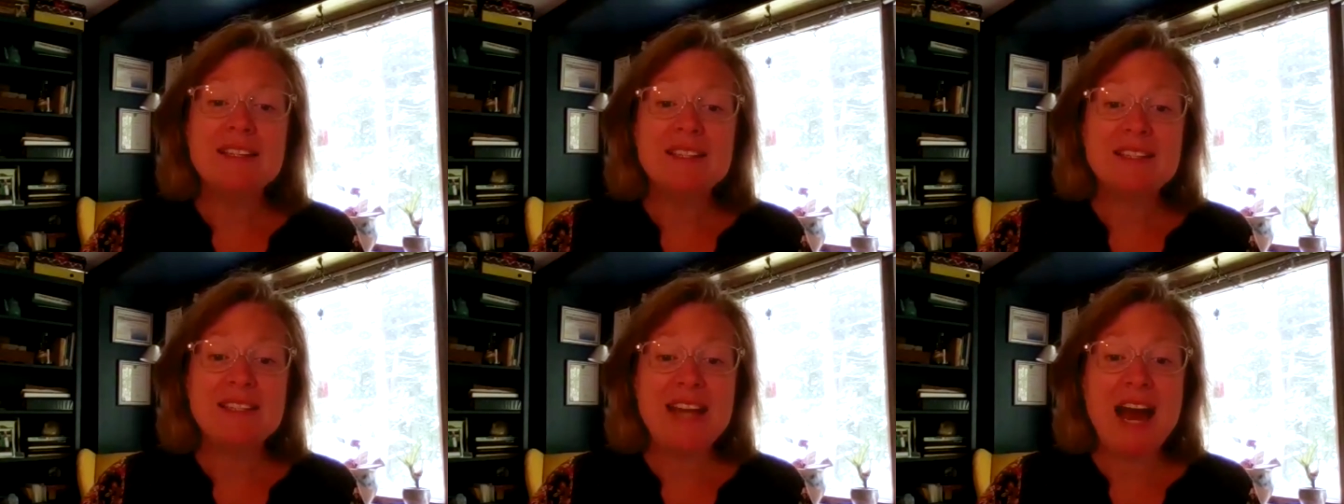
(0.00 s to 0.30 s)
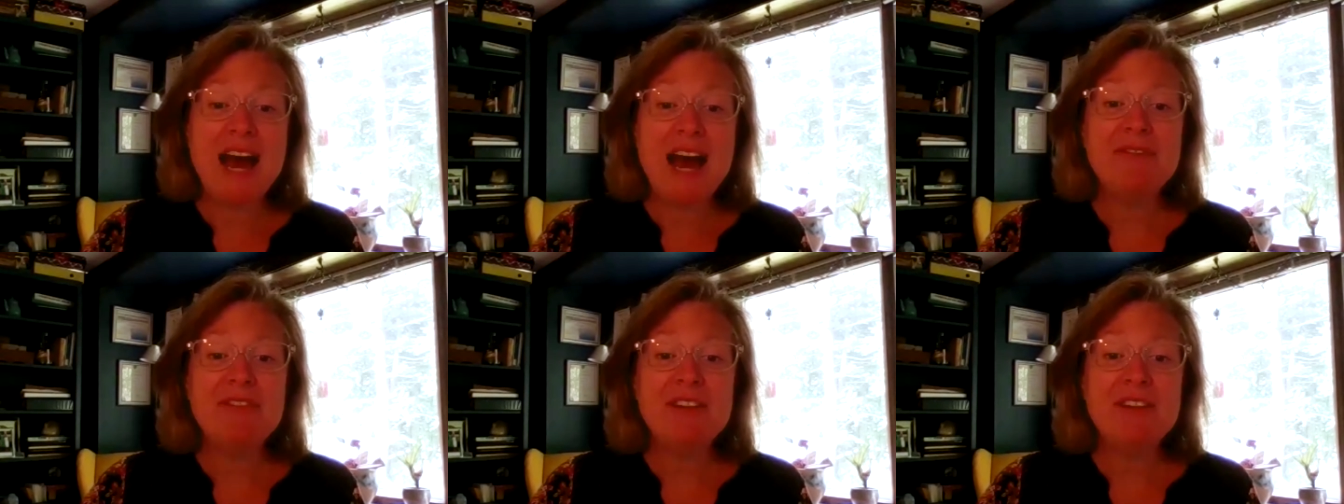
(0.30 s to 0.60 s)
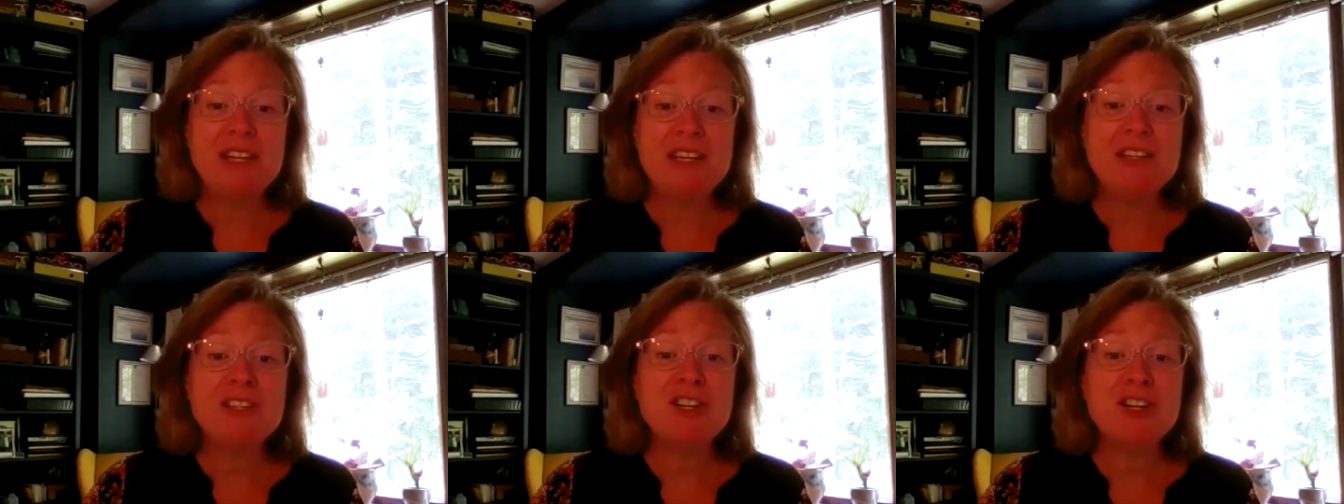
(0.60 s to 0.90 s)
staff
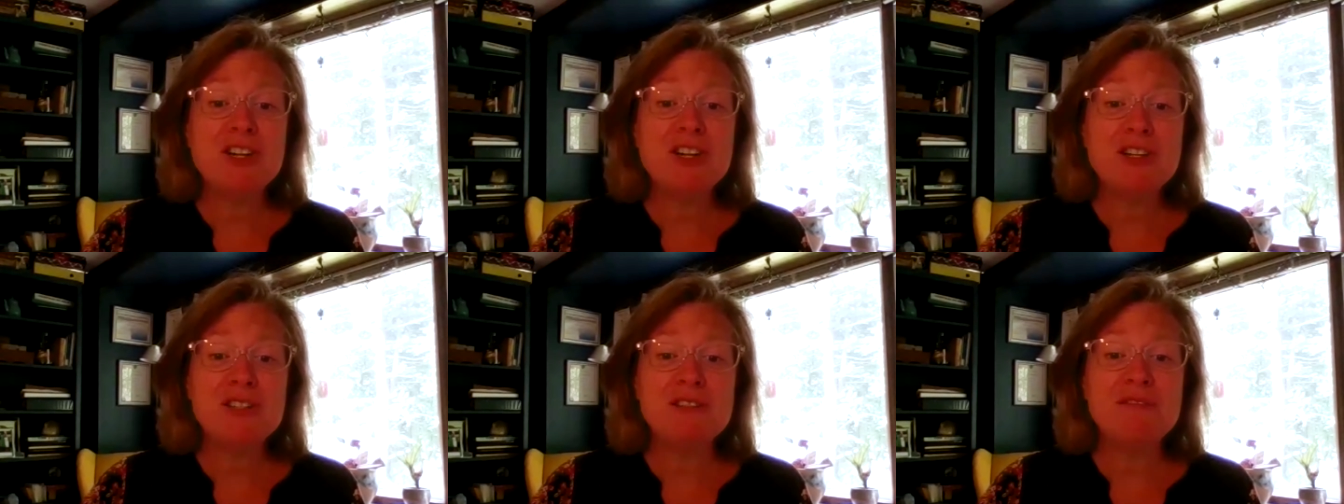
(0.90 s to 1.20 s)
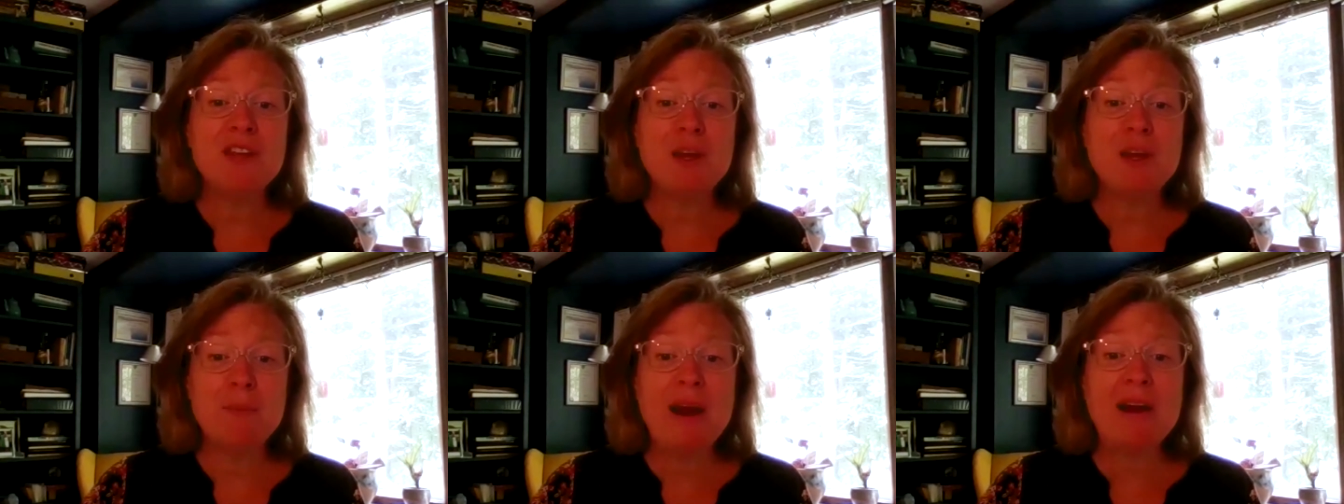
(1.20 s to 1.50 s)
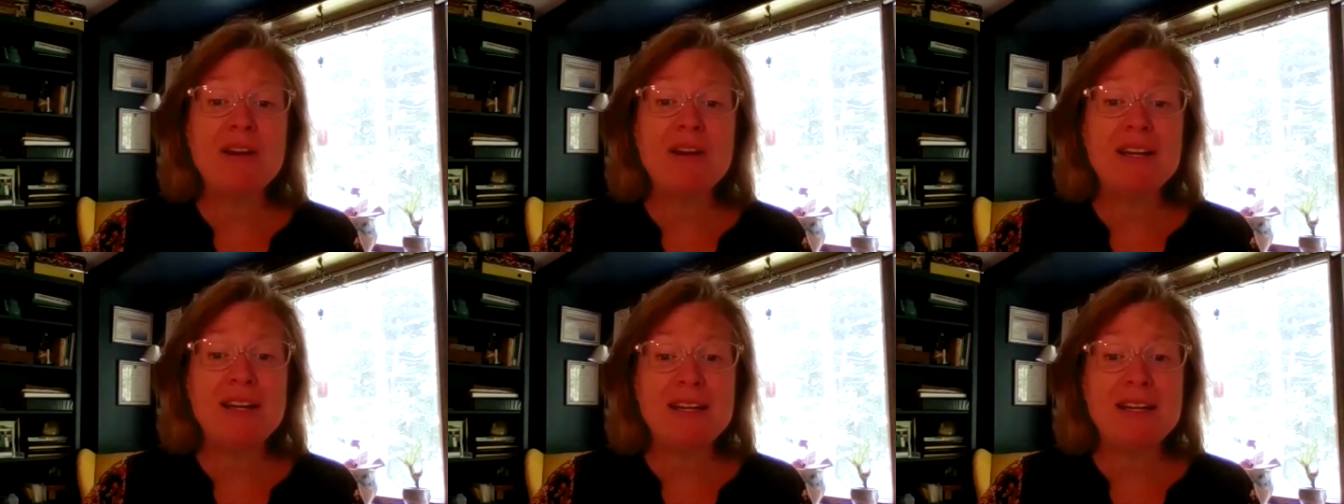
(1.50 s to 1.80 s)
and interns of the
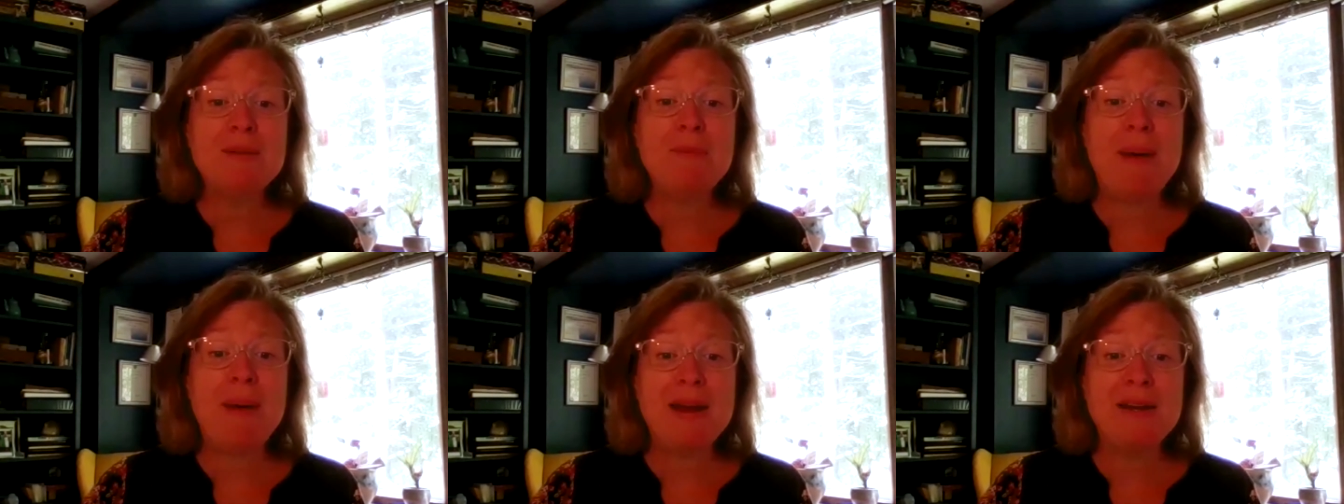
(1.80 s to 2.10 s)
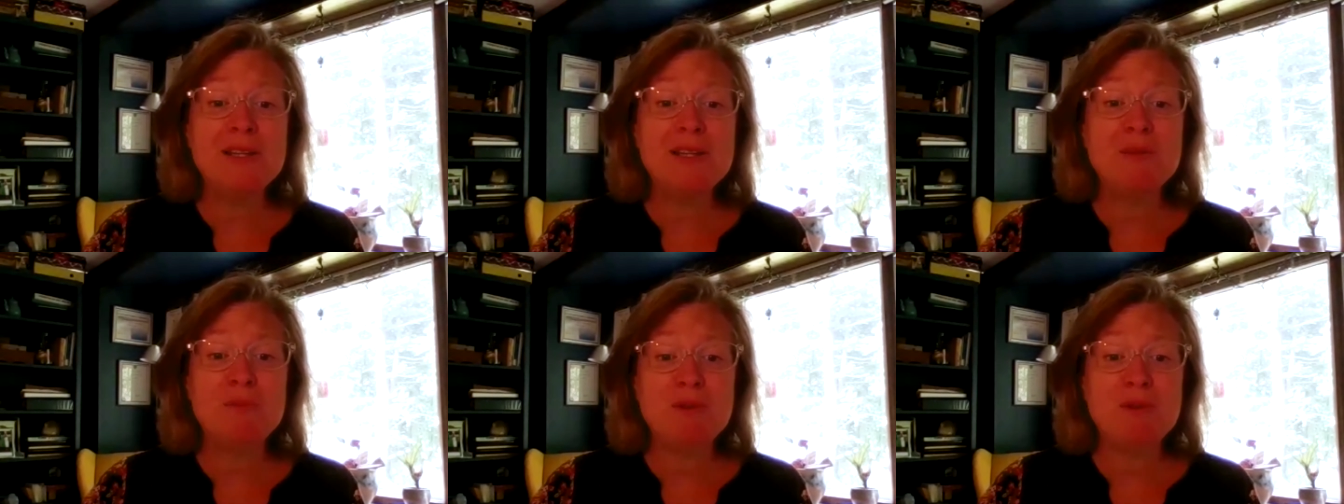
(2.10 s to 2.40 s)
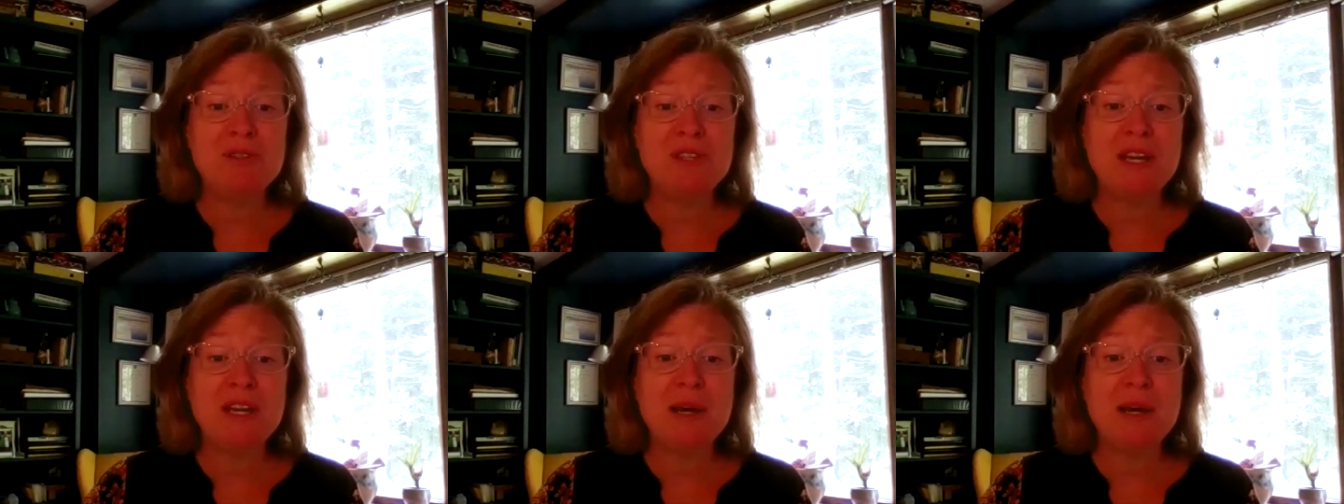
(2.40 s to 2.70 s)
American Independence
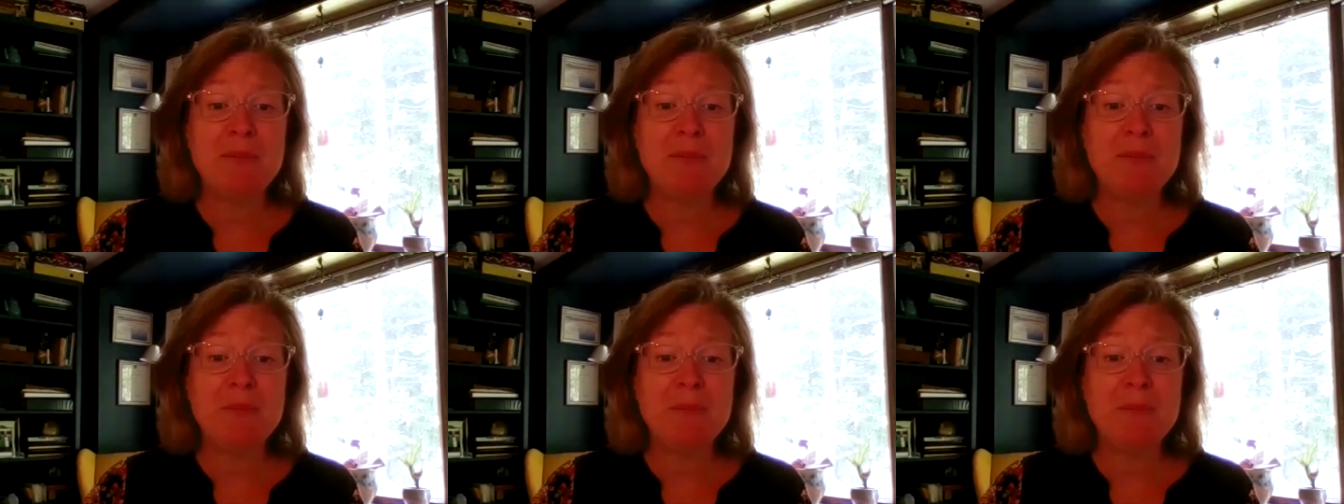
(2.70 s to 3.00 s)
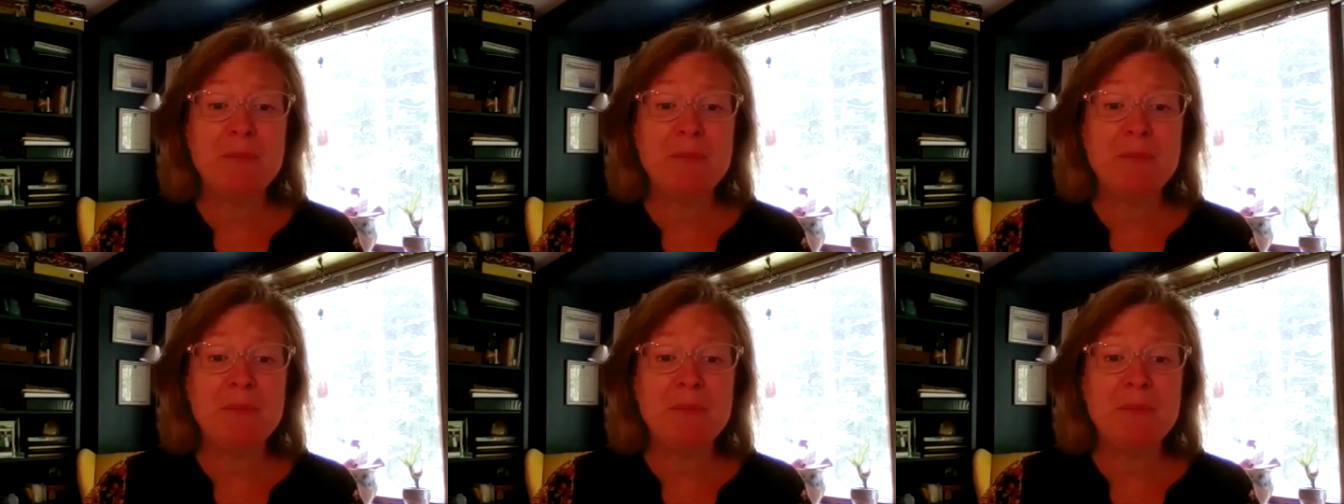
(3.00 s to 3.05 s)
Museum,